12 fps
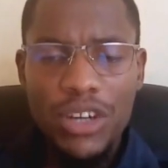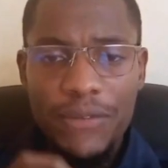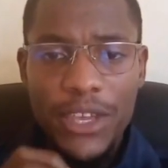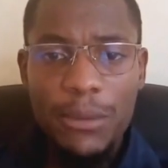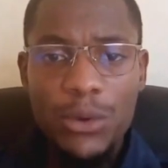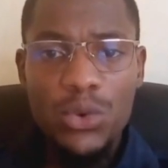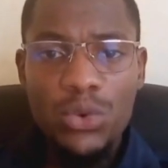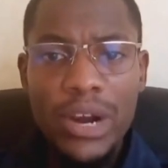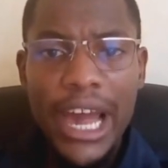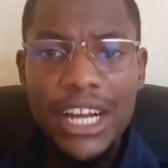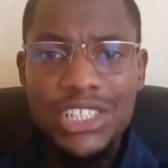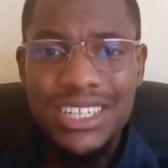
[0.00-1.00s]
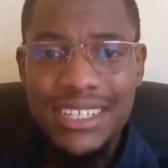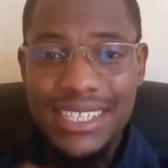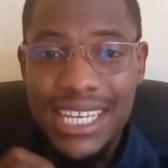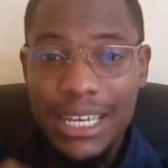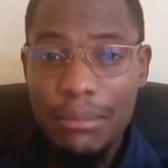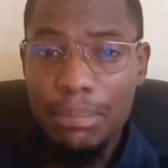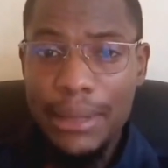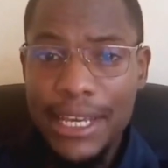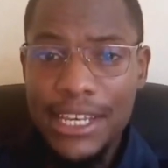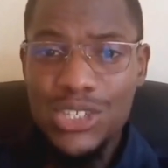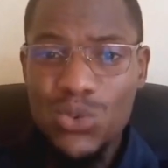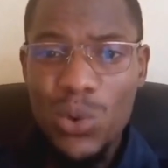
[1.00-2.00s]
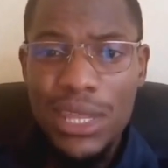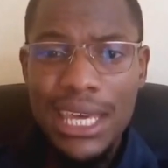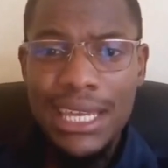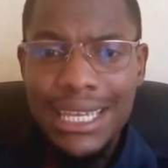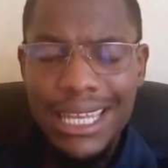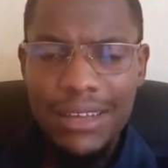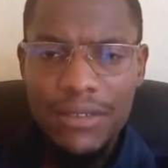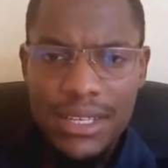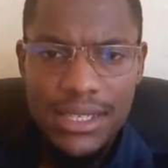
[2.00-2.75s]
of chemical reactions taking place within the living